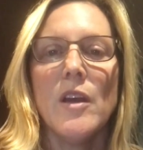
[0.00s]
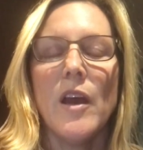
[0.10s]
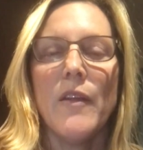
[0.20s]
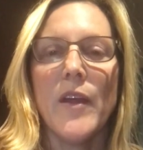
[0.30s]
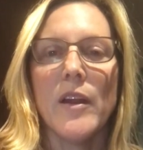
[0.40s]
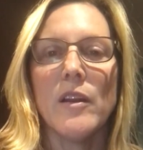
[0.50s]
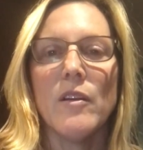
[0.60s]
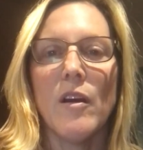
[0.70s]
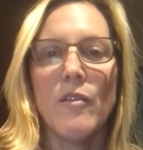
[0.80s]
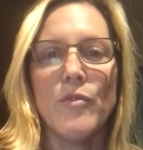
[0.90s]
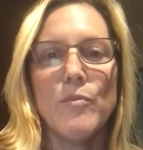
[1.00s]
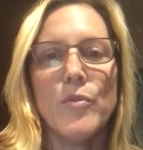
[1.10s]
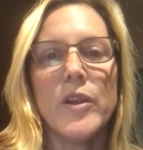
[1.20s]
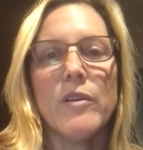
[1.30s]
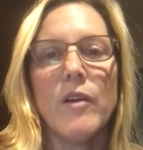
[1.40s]
and that can often
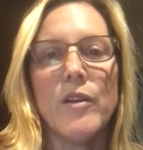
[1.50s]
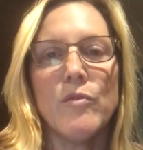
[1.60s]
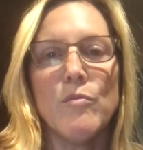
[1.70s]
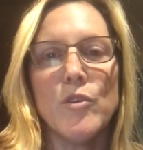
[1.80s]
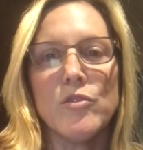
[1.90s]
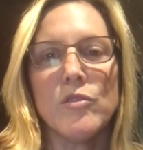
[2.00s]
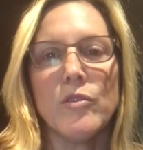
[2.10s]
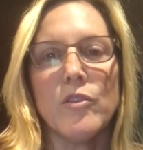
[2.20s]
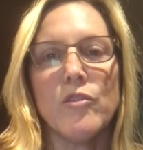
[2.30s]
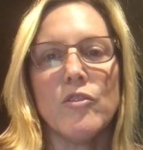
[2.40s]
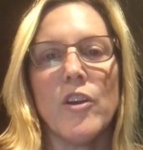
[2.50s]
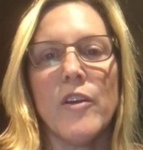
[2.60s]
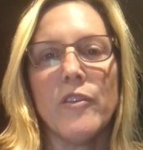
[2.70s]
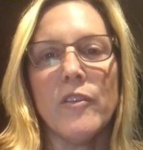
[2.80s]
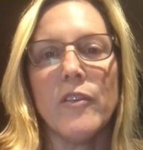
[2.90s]
bring a lot of emotional
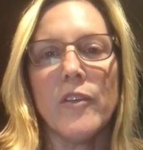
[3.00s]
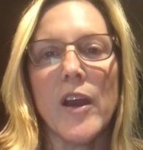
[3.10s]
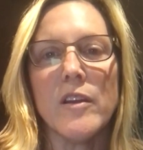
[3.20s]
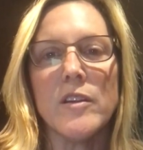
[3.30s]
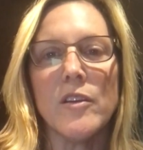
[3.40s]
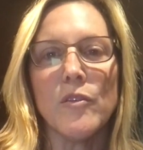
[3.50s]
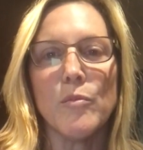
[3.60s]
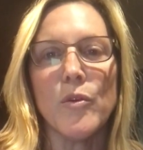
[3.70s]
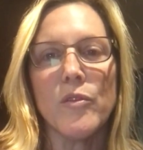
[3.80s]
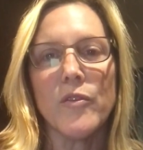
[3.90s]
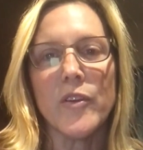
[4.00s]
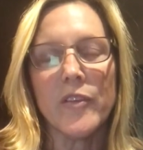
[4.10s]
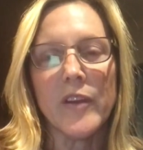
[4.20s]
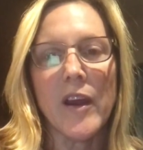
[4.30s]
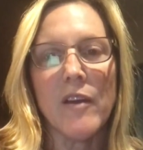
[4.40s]
distress and sadness, both for
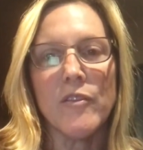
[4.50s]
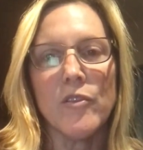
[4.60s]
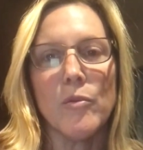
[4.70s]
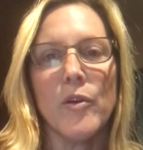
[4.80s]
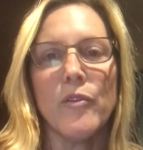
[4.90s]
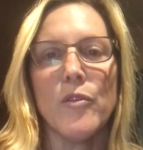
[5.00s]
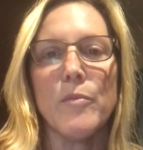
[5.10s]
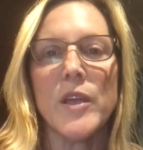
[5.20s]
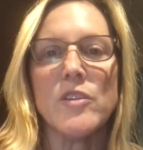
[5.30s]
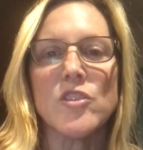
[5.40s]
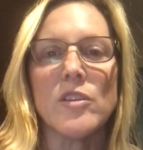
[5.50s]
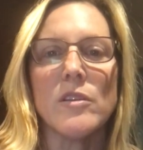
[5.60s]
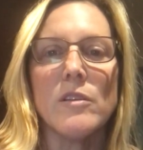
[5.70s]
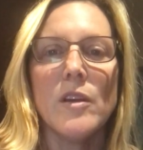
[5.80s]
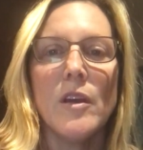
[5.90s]
staff as well as the
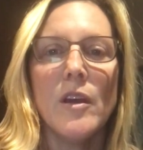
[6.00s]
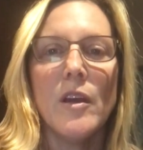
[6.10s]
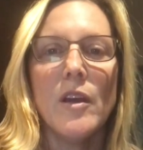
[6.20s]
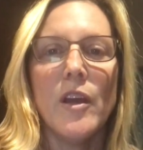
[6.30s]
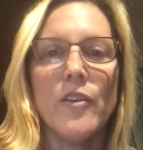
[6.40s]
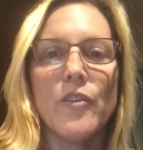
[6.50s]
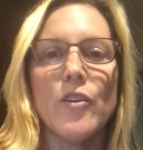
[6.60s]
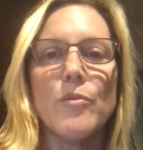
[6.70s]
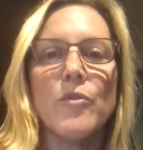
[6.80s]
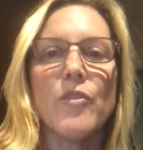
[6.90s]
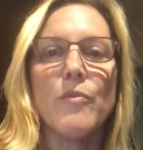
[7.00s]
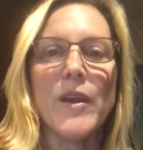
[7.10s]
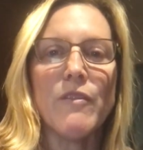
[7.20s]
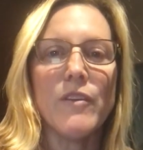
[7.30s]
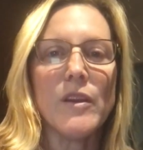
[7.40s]
patient. In terms of
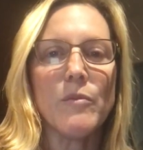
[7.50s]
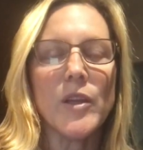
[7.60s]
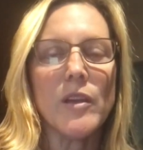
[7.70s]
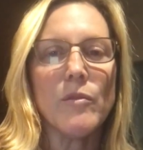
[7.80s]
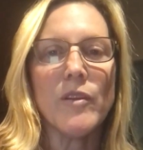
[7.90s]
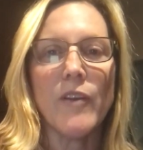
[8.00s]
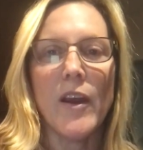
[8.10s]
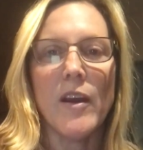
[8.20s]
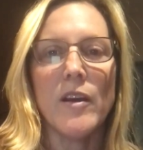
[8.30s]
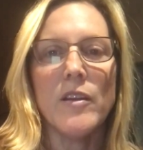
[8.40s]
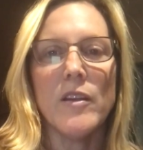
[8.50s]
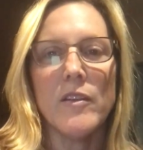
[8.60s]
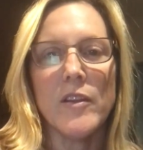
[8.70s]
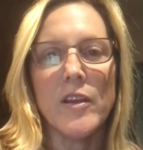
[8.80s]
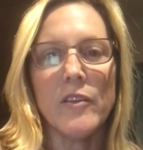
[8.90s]
my family, we've had
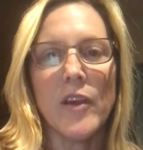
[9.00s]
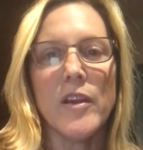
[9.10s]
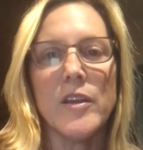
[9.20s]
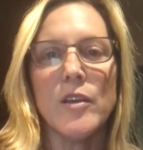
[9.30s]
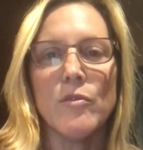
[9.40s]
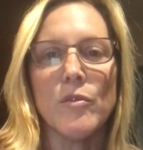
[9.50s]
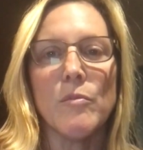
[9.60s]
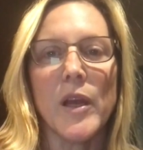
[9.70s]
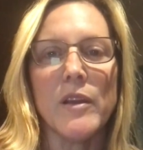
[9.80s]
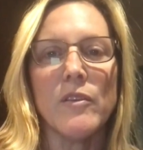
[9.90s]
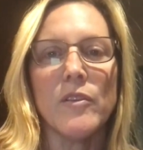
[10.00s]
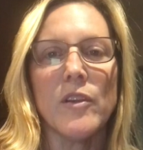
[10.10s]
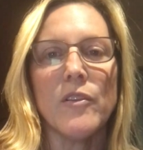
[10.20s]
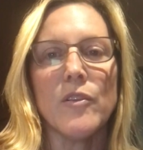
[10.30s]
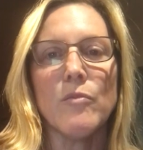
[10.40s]
the anxiety over my
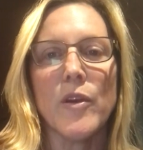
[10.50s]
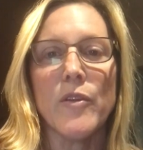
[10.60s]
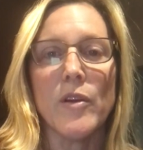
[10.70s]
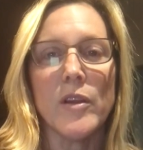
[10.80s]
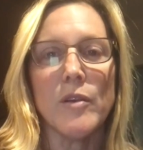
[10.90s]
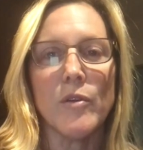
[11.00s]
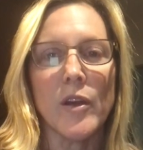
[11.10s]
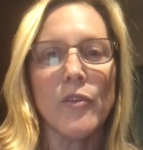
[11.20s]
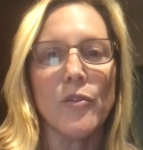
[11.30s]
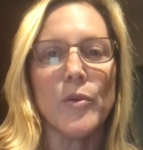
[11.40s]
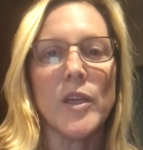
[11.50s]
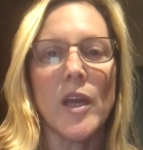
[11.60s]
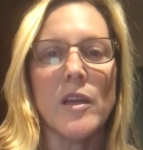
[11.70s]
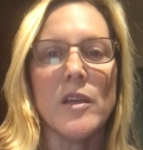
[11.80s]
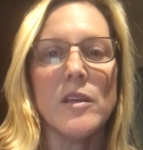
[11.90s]
illness and whether anyone else would
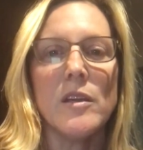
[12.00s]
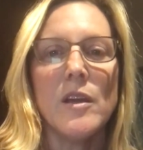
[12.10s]
get it,